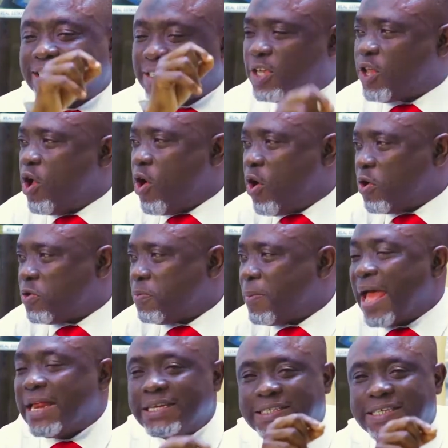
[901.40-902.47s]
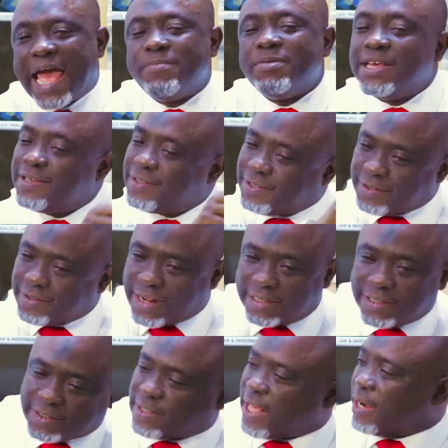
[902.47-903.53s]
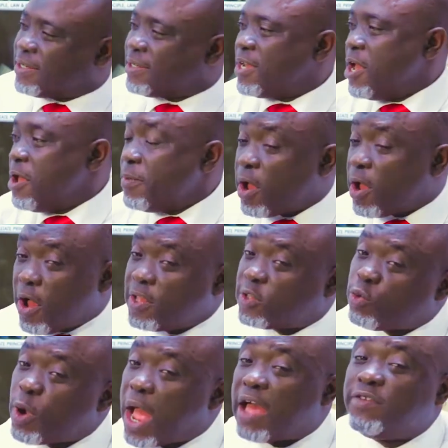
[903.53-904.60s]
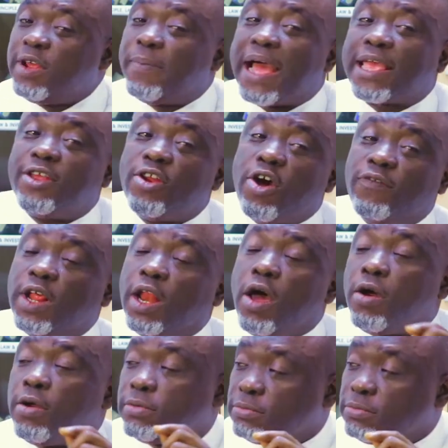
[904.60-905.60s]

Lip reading: secured by the time it's registered. Because it will have the backing of the law.